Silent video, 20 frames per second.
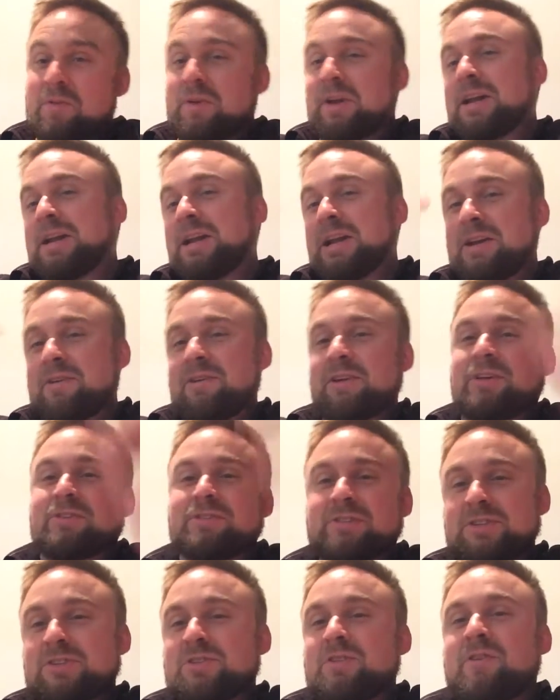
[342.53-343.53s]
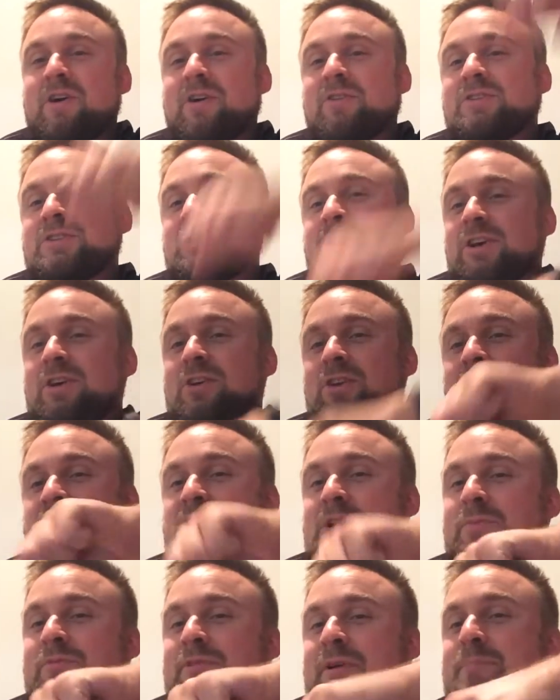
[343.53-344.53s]
the clearing your sort of own
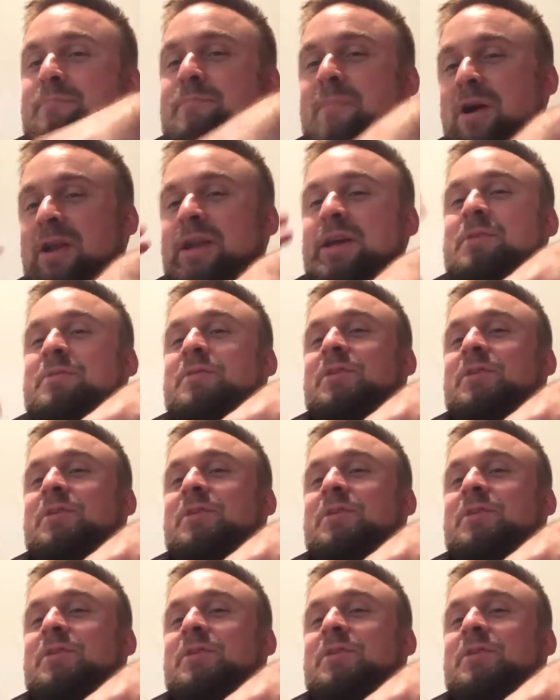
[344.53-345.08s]
psychology up around money.